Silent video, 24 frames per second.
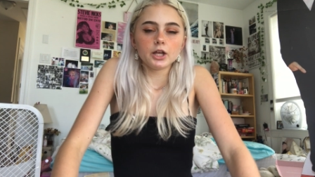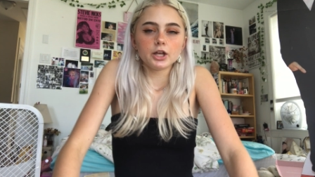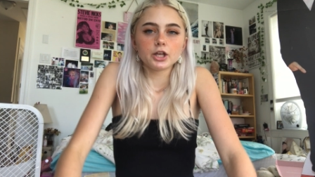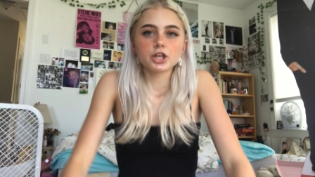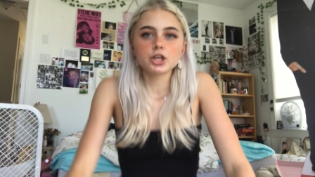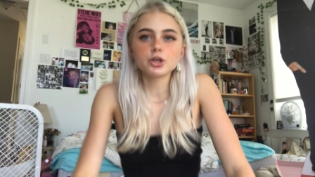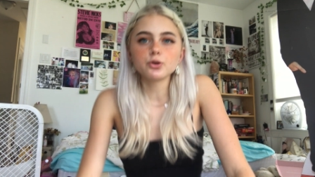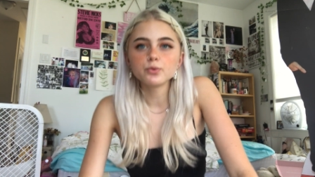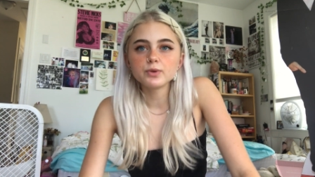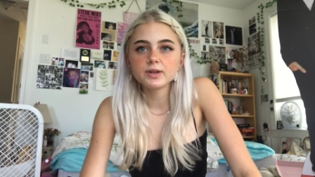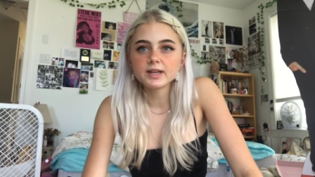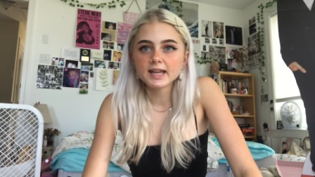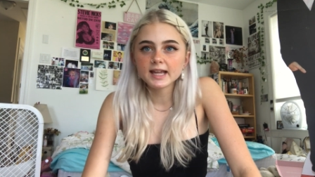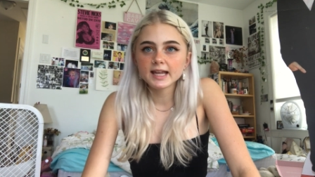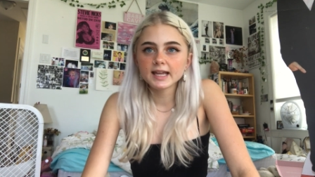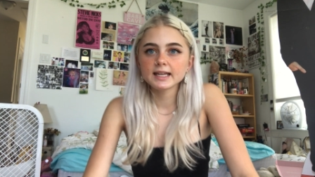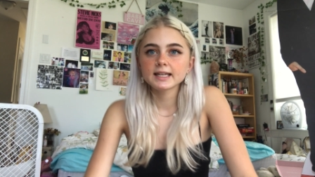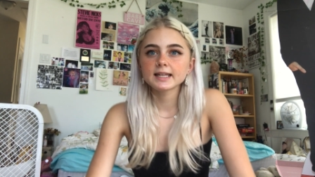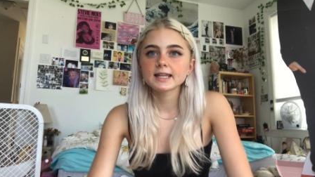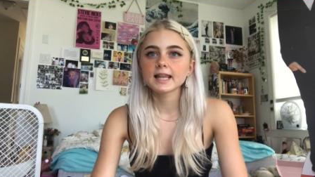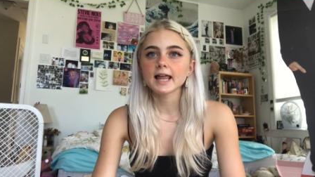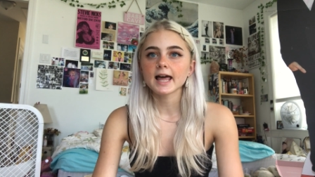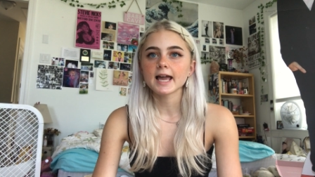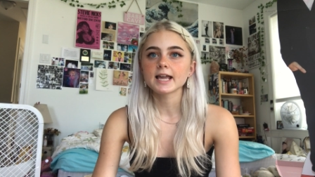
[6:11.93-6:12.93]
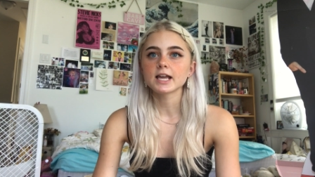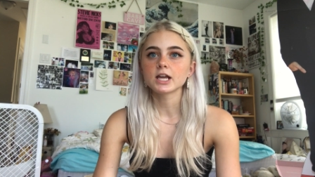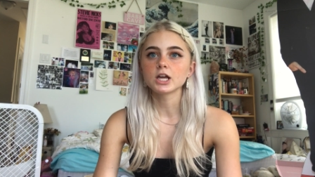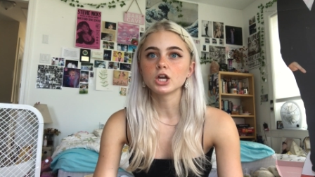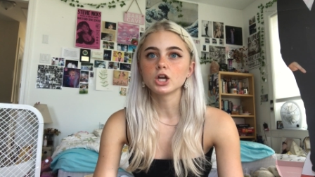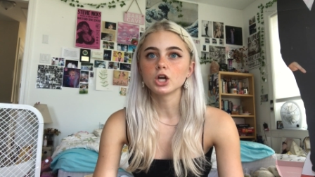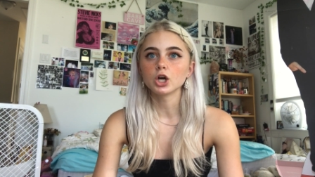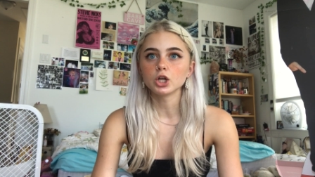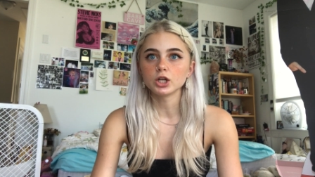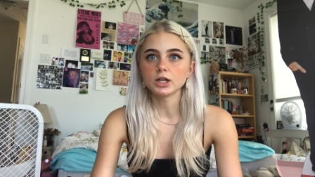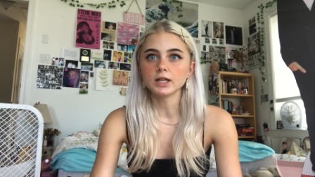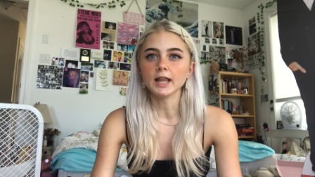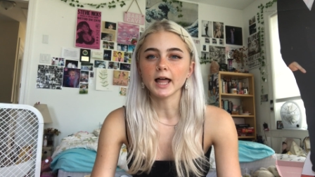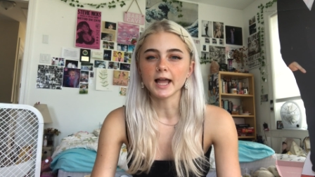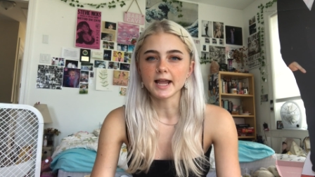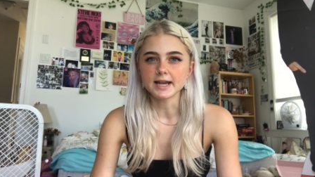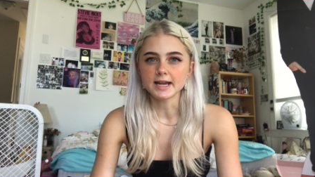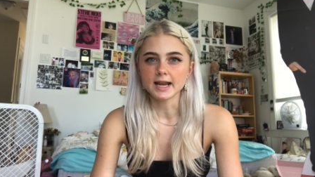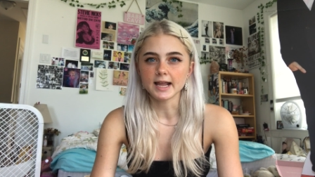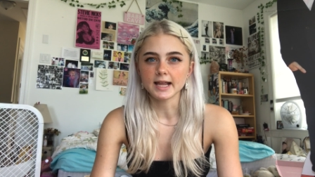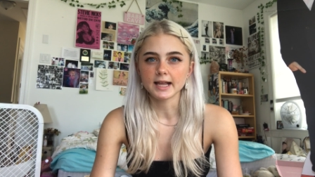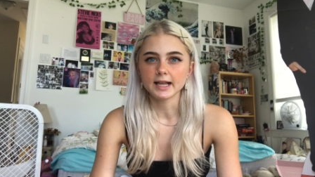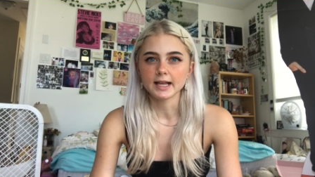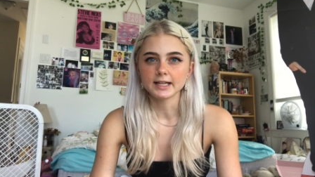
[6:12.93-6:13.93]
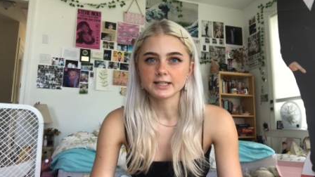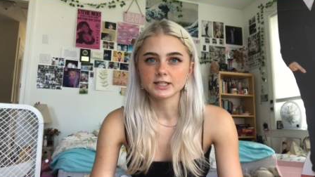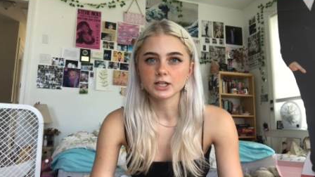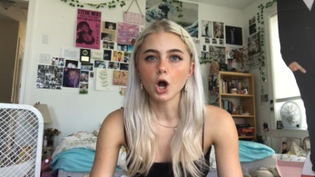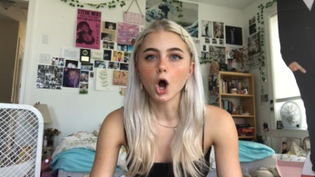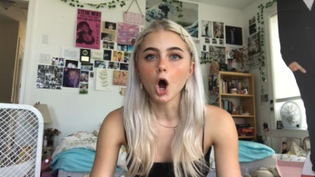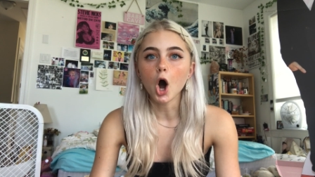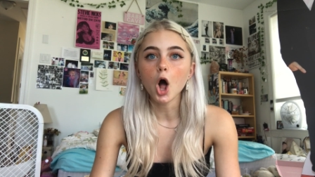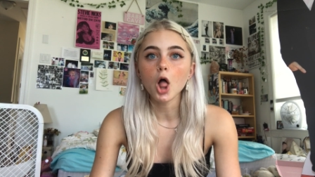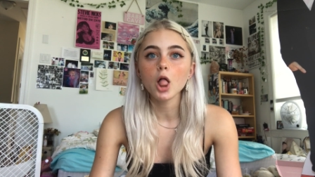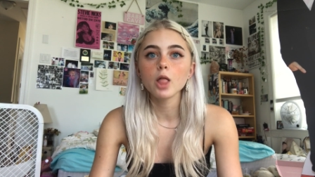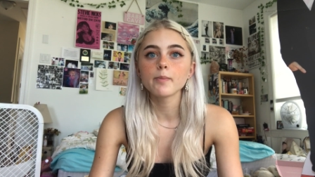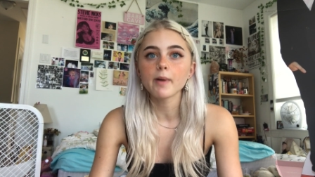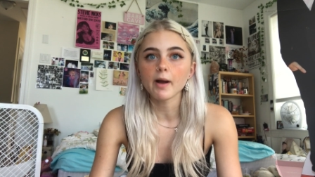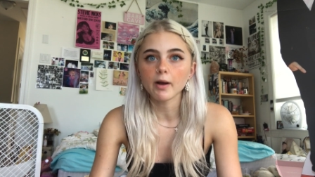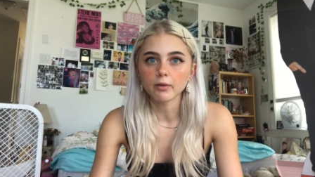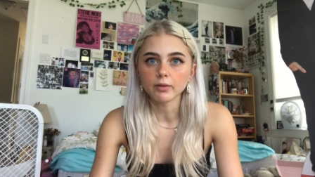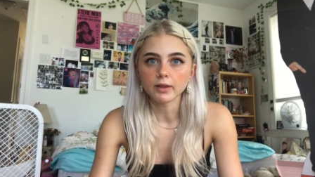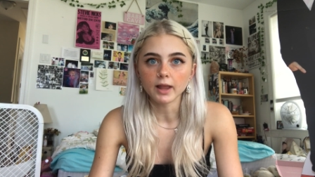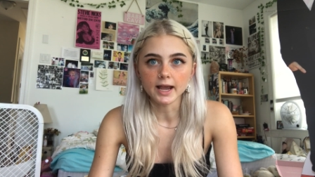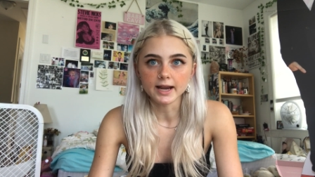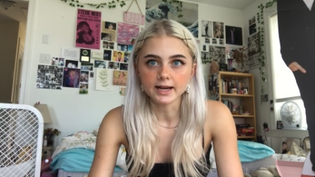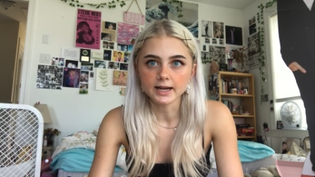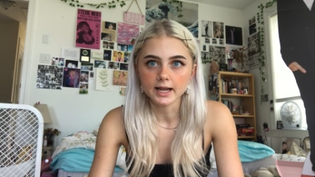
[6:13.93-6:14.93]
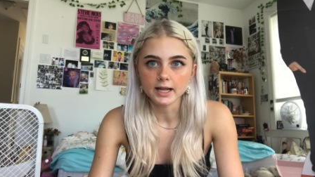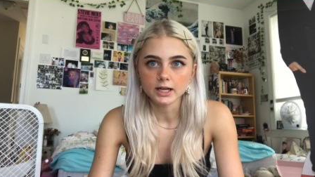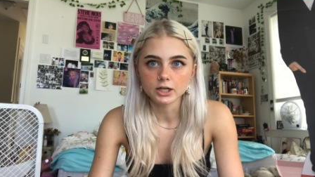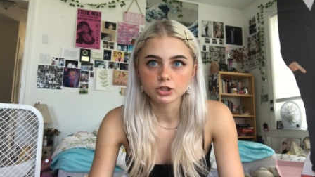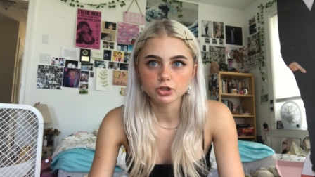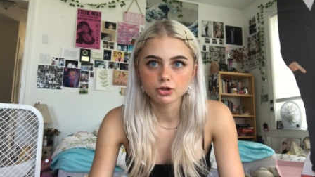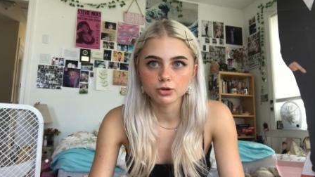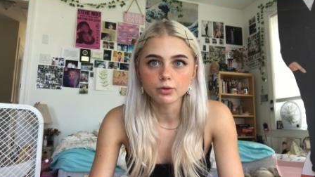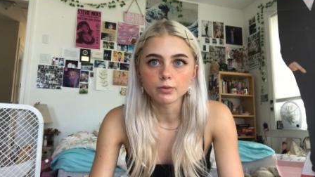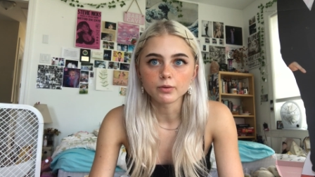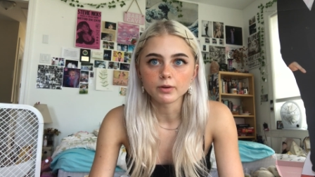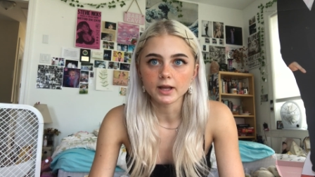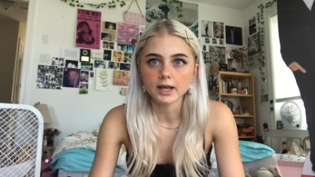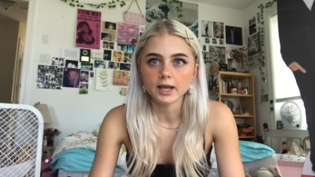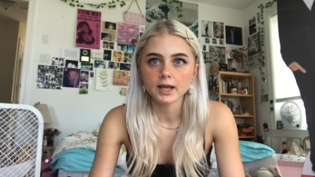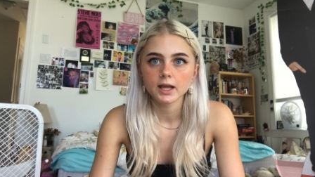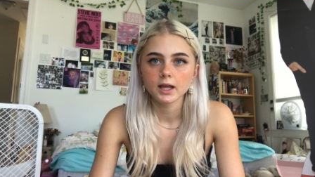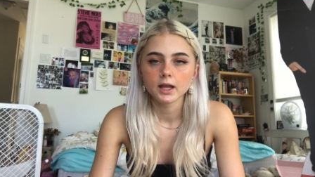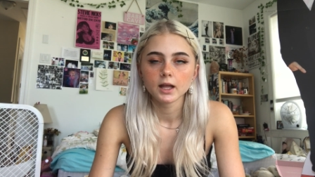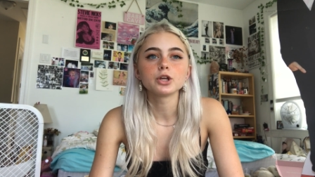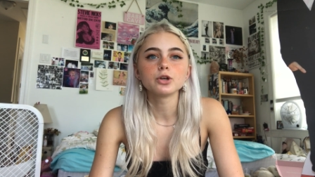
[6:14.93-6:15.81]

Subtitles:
you need like good lighting. It's all about lighting, truly.